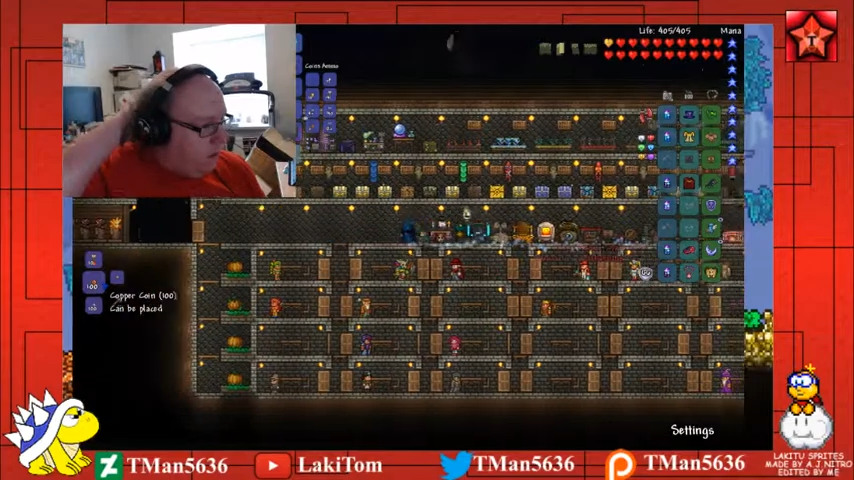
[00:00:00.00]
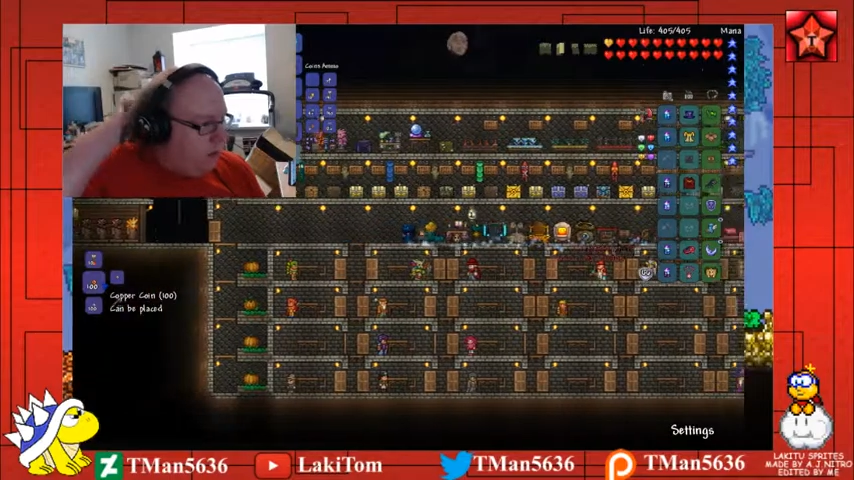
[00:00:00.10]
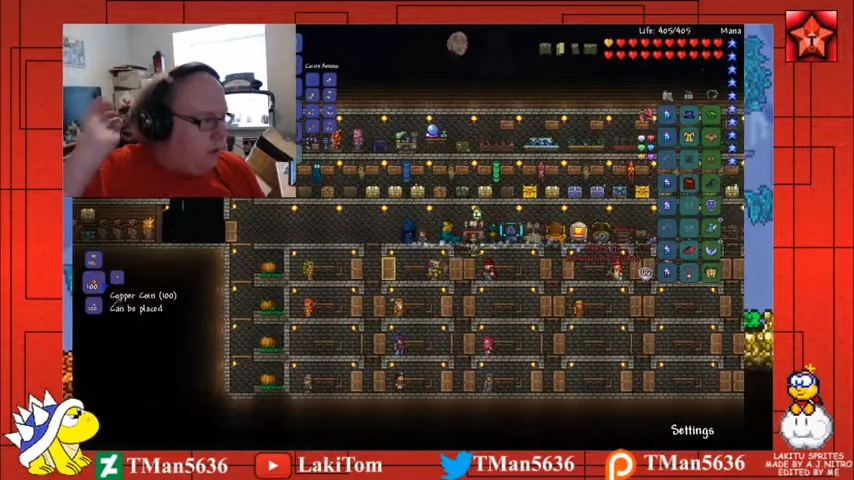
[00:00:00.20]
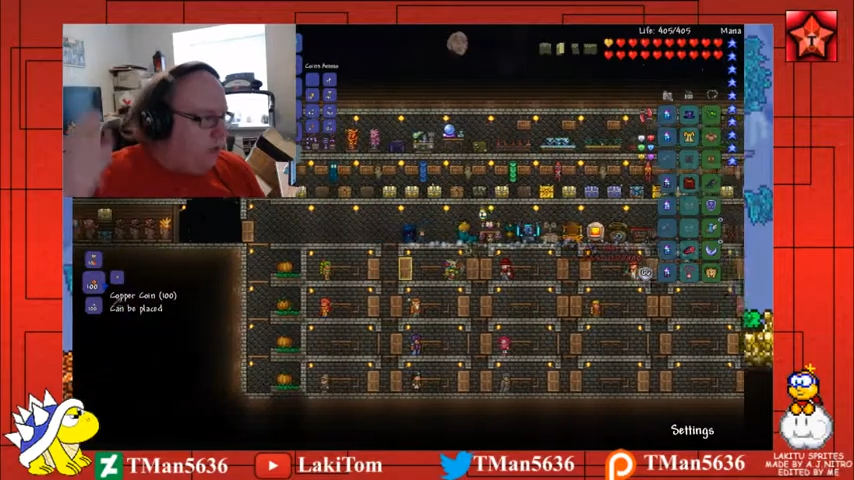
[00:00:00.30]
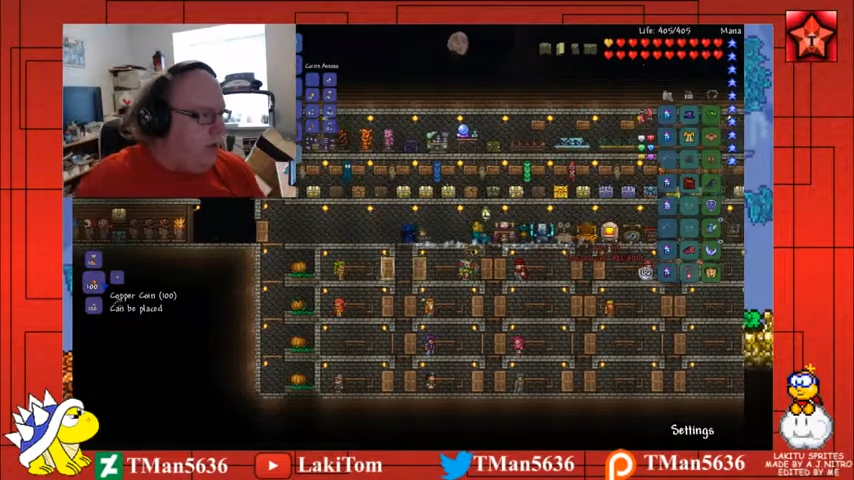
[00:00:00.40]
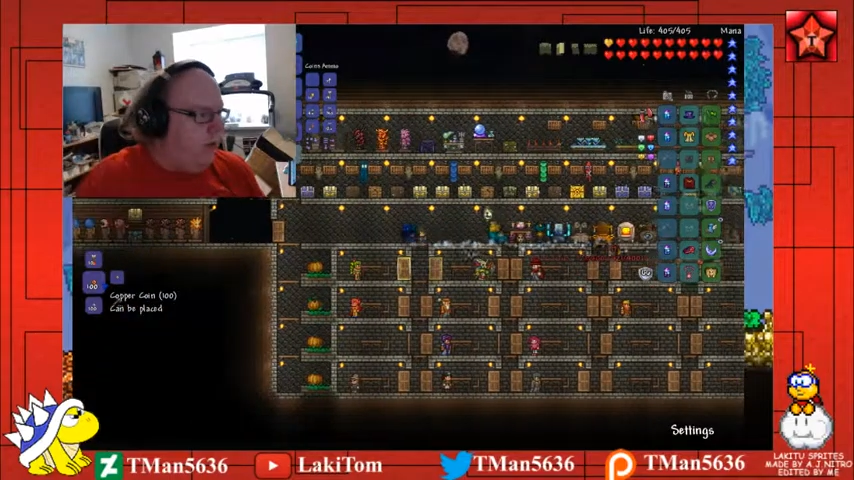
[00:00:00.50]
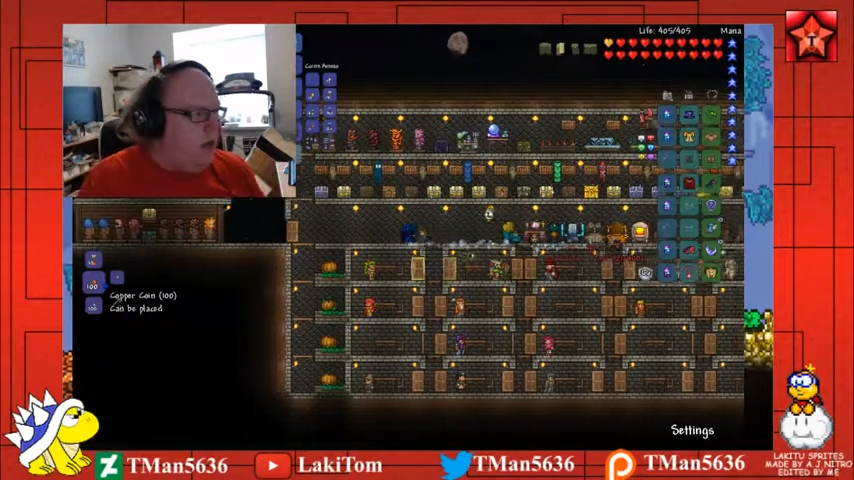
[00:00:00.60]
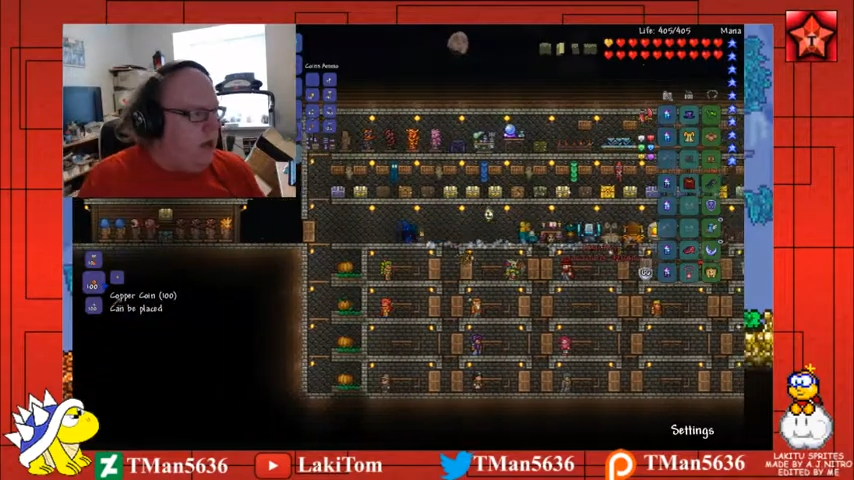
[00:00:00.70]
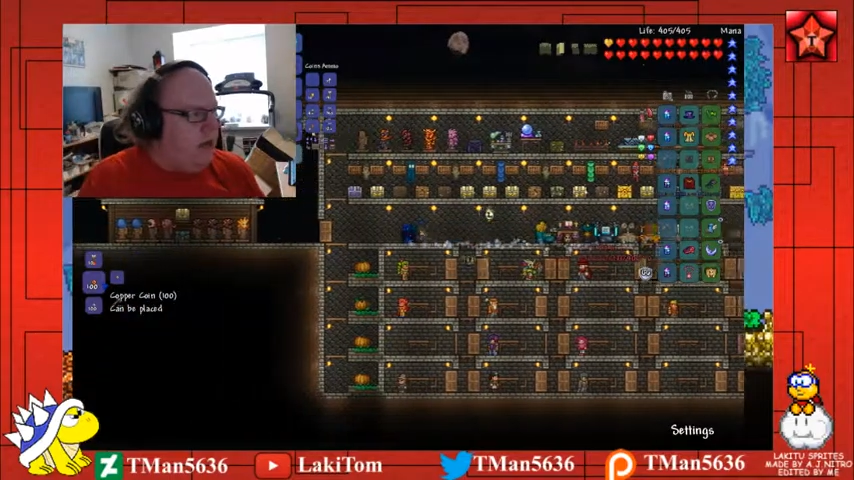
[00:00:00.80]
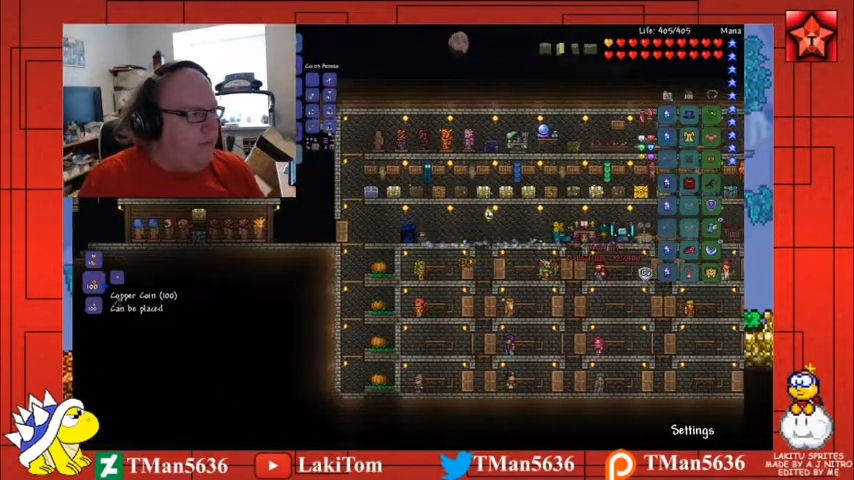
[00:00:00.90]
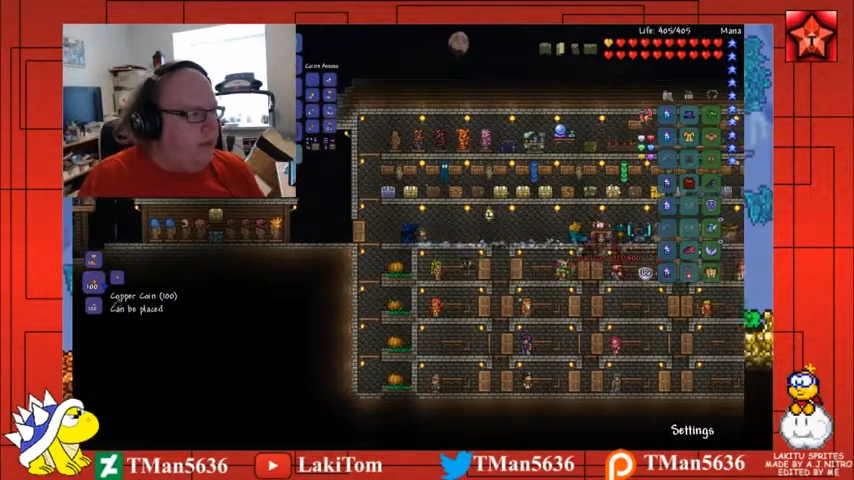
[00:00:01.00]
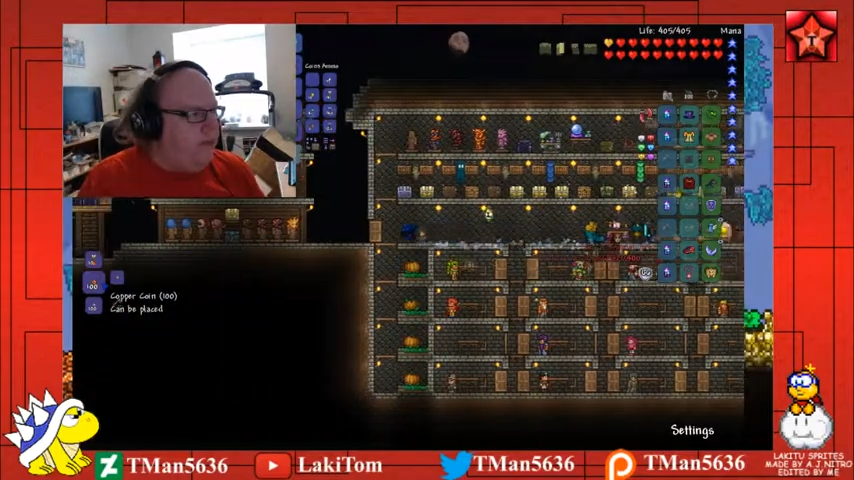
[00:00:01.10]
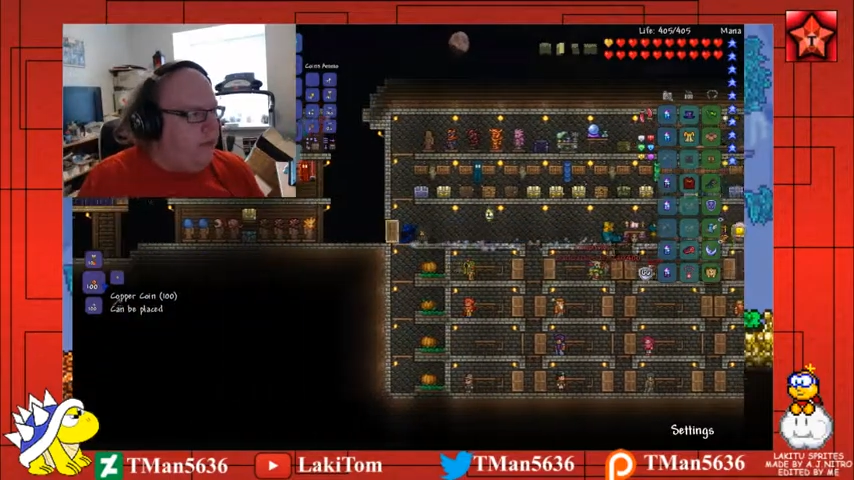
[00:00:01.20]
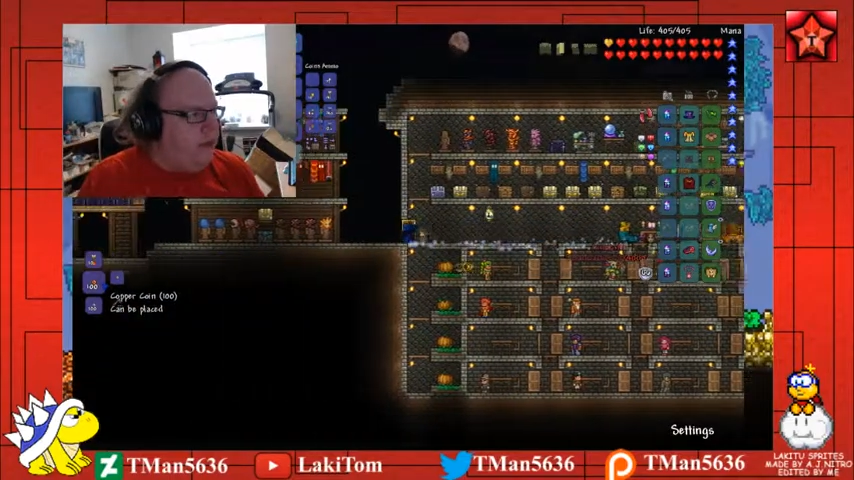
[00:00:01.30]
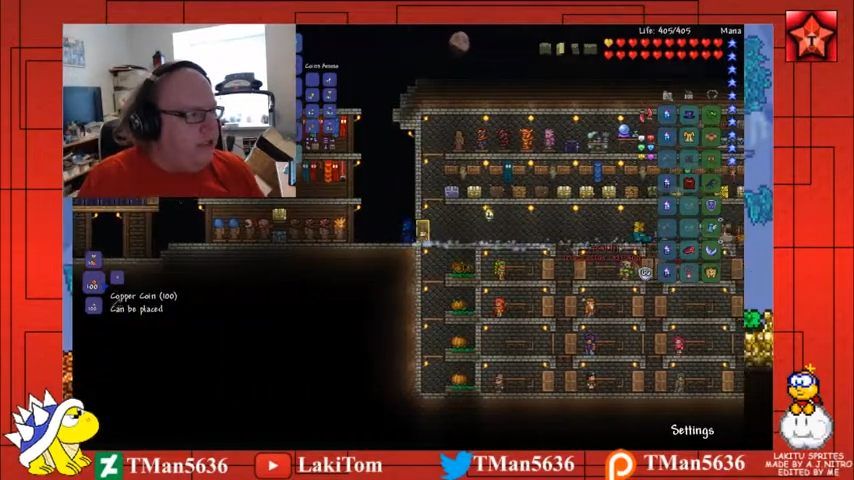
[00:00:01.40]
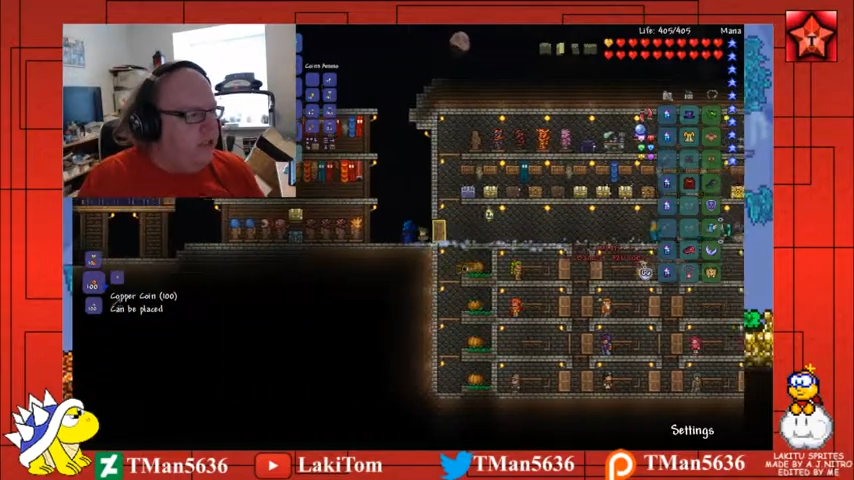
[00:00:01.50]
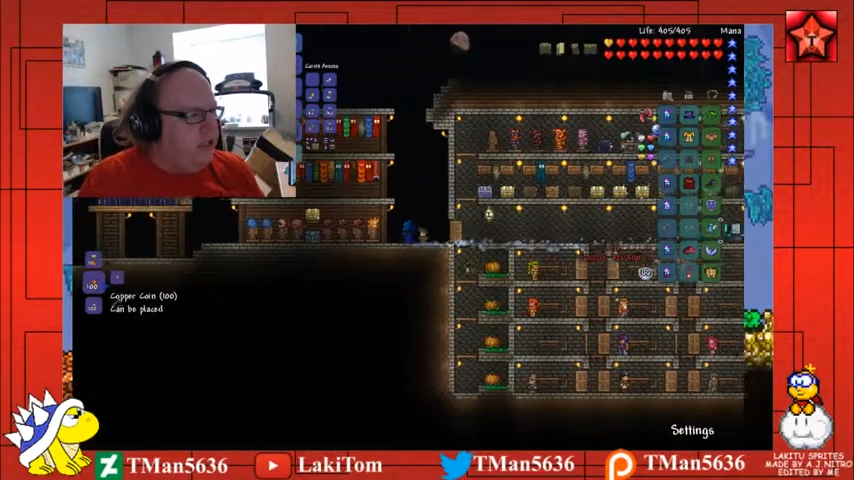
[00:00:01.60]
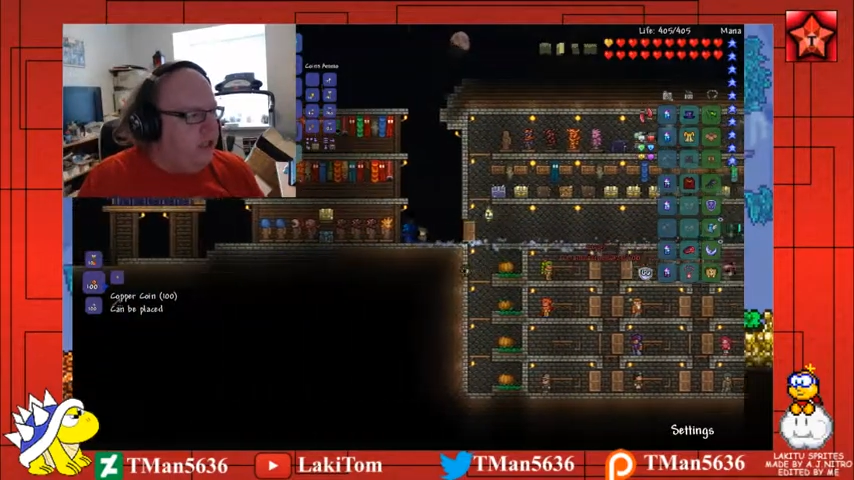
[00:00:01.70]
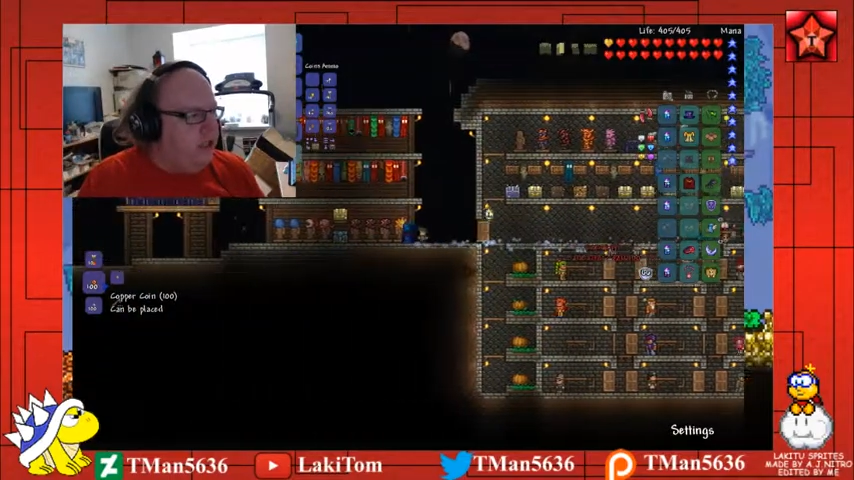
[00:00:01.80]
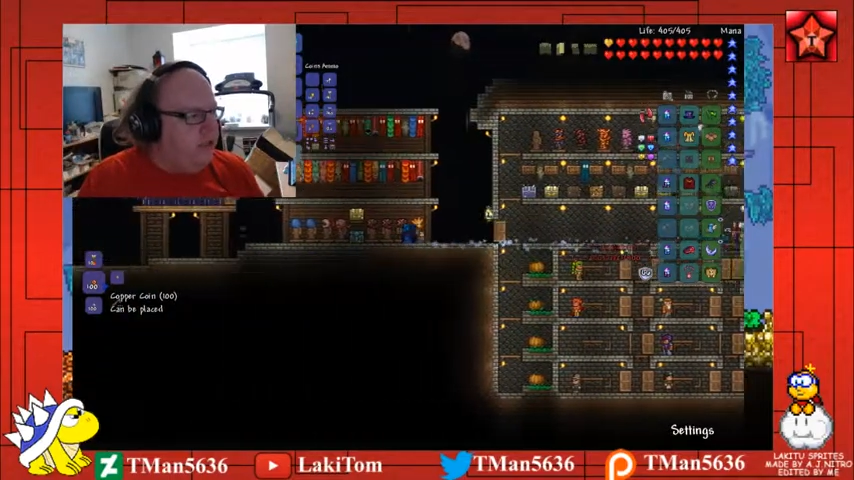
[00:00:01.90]
Alright, I'm gonna have to go back into the
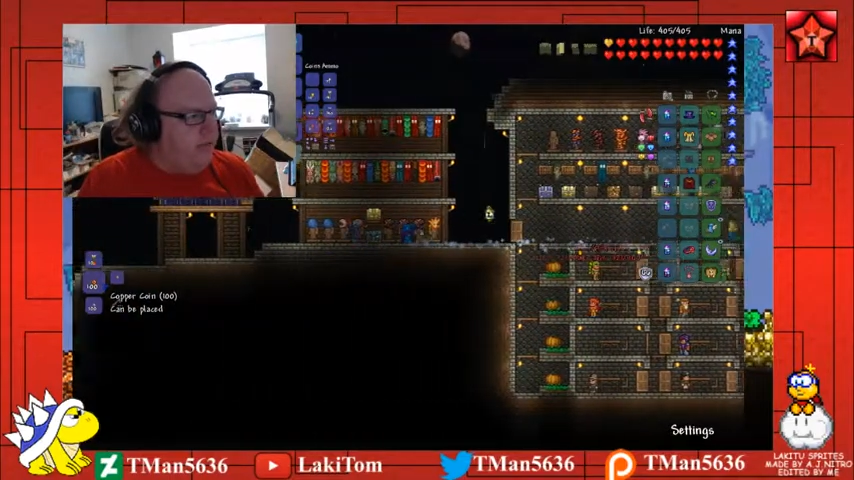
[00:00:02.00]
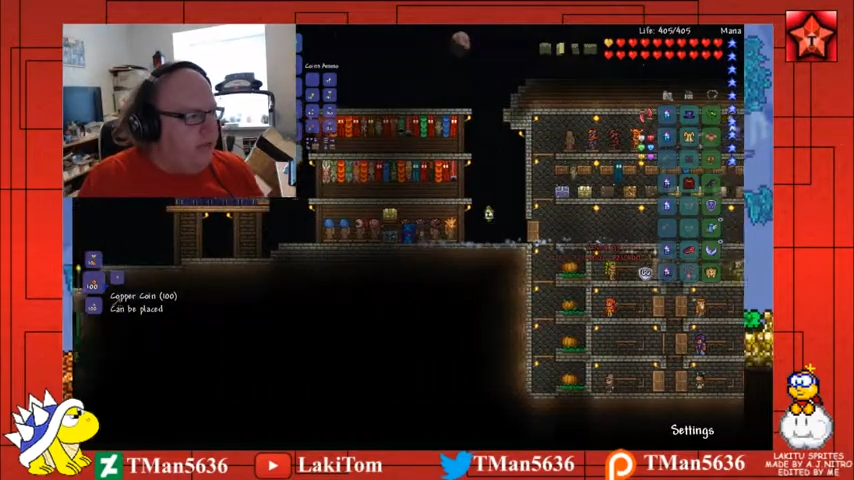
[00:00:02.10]
jungle